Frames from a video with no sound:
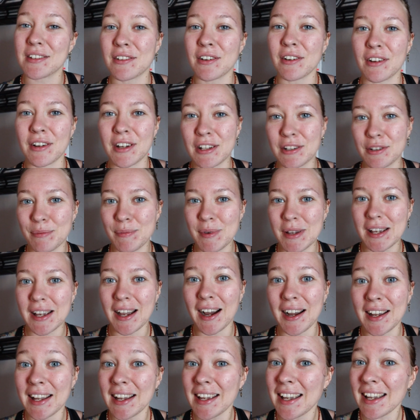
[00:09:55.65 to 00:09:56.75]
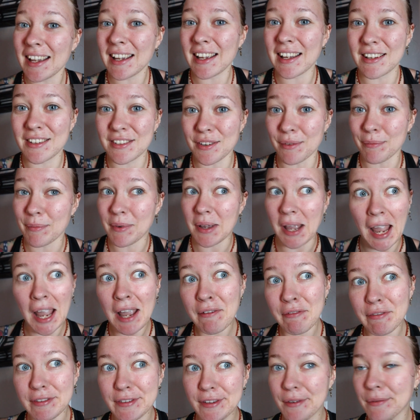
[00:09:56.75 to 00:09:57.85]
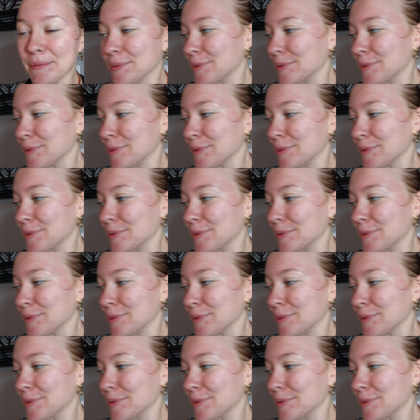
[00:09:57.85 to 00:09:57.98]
going to be kayaking in some caves.